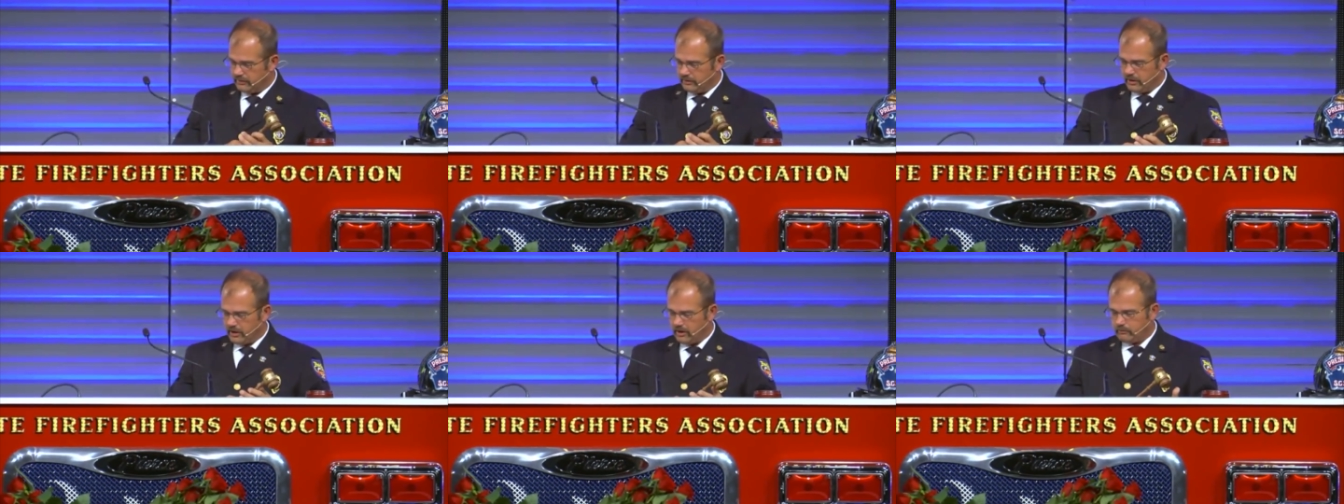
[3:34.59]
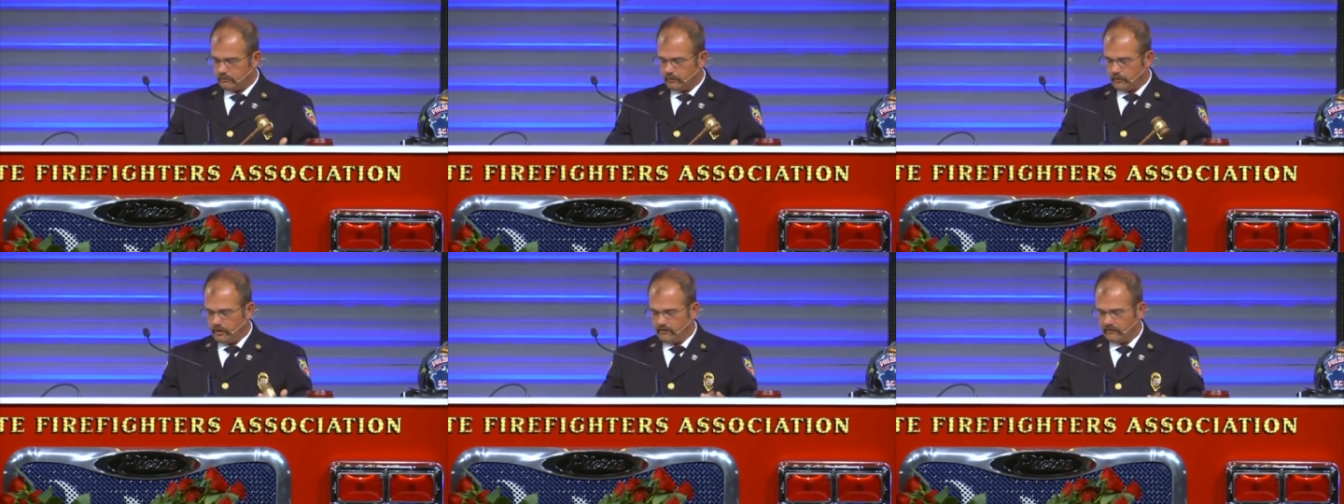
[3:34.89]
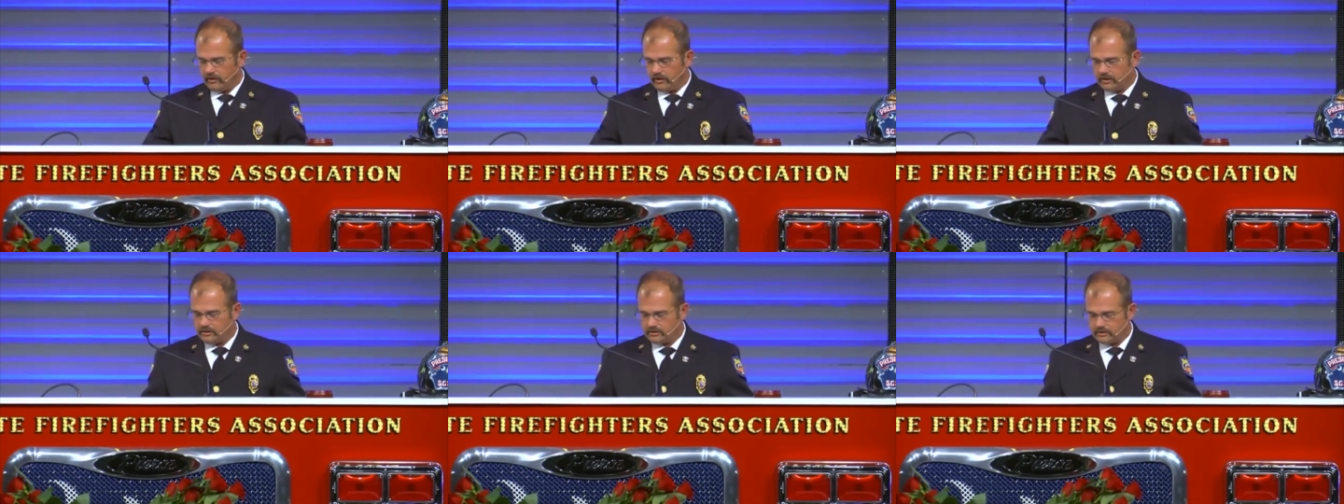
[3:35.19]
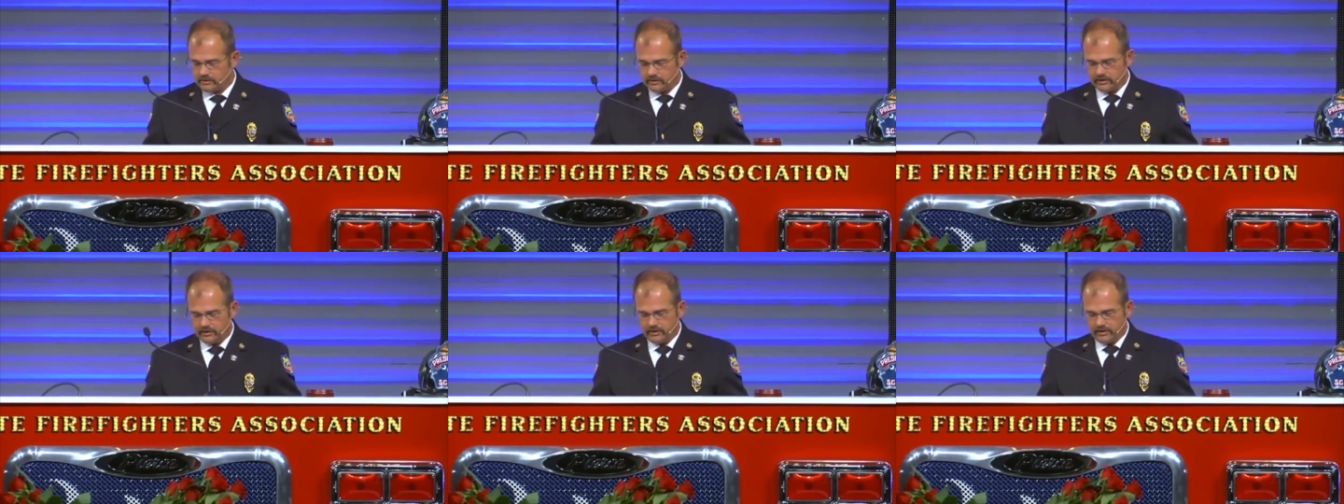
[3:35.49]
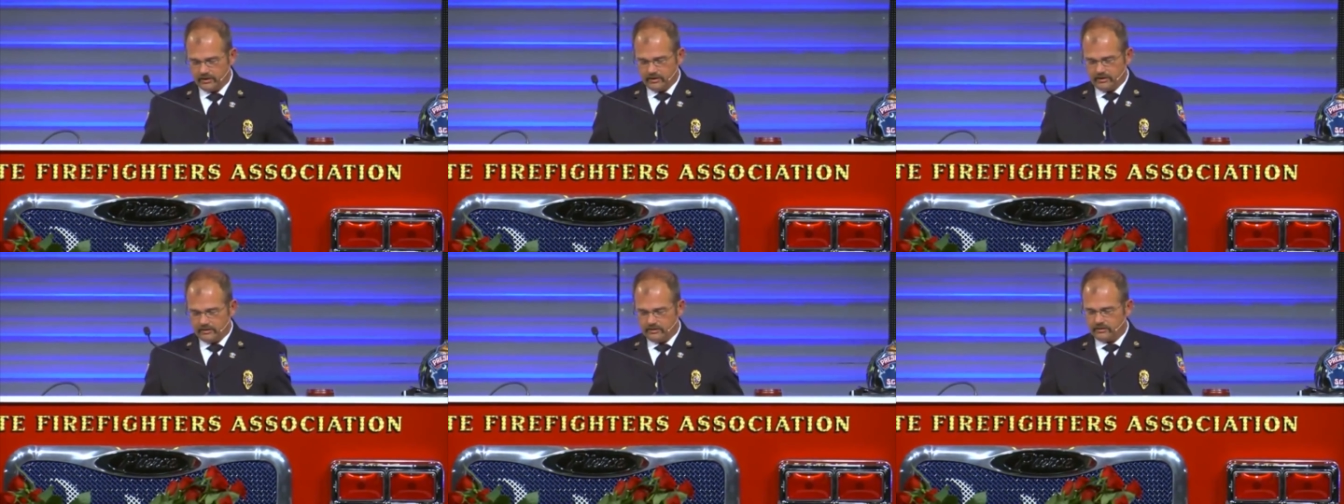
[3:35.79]
and privilege
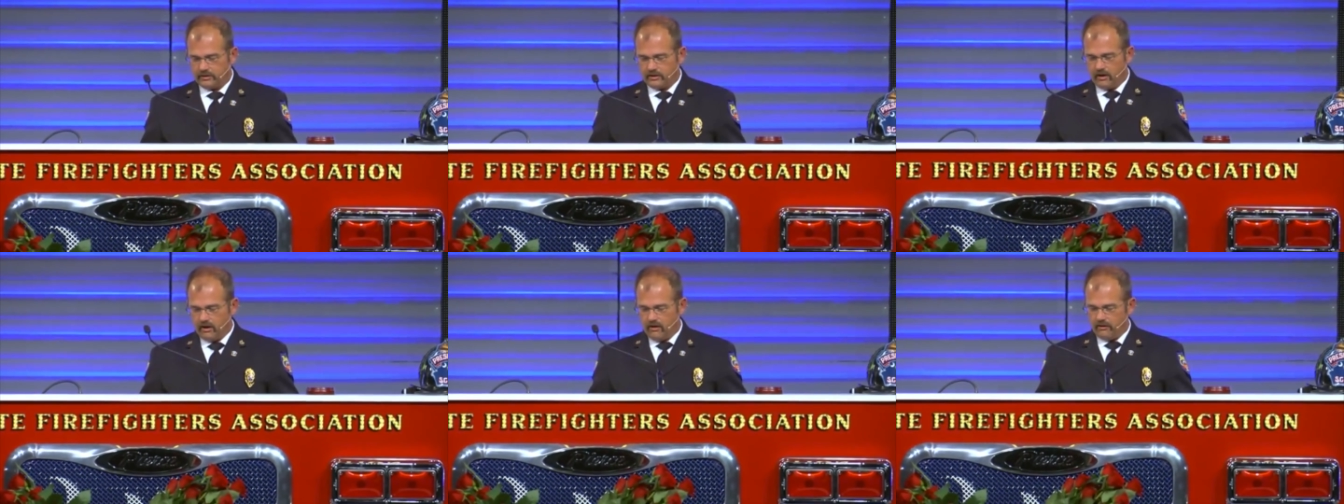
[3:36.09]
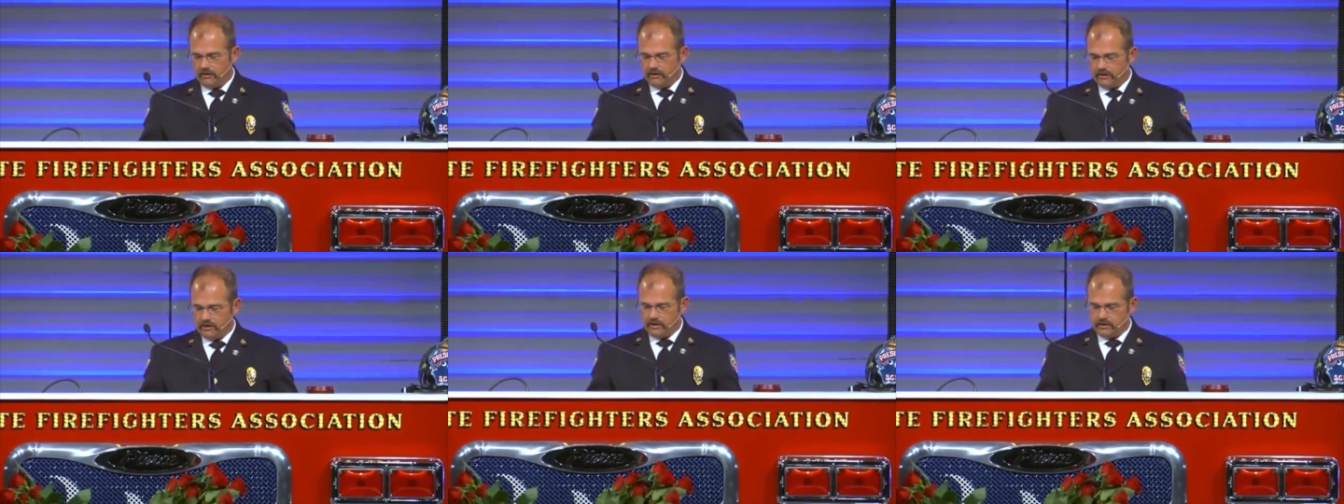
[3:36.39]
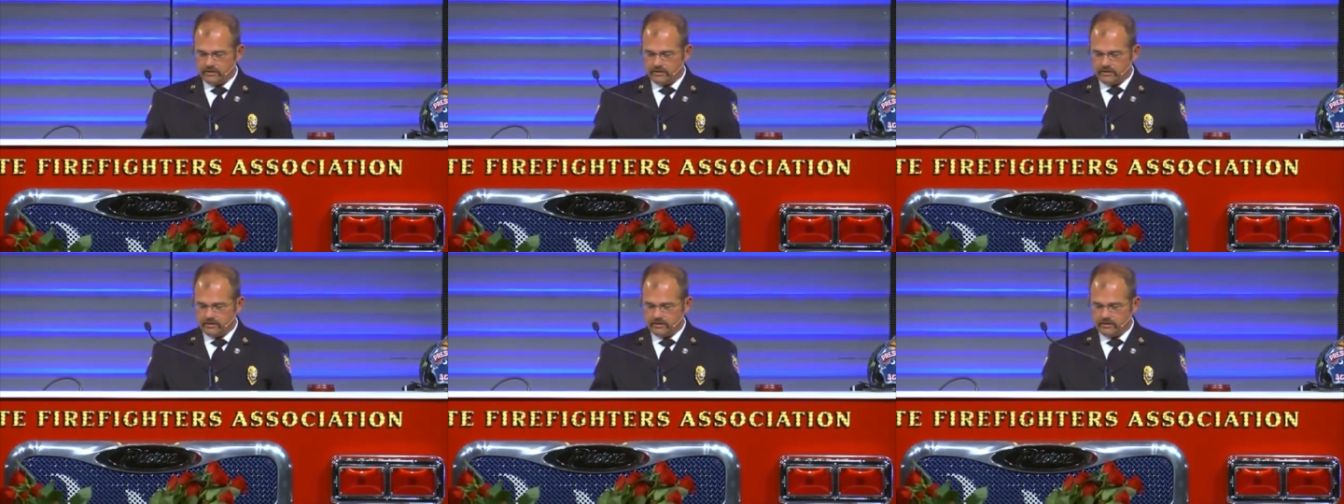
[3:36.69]
to call the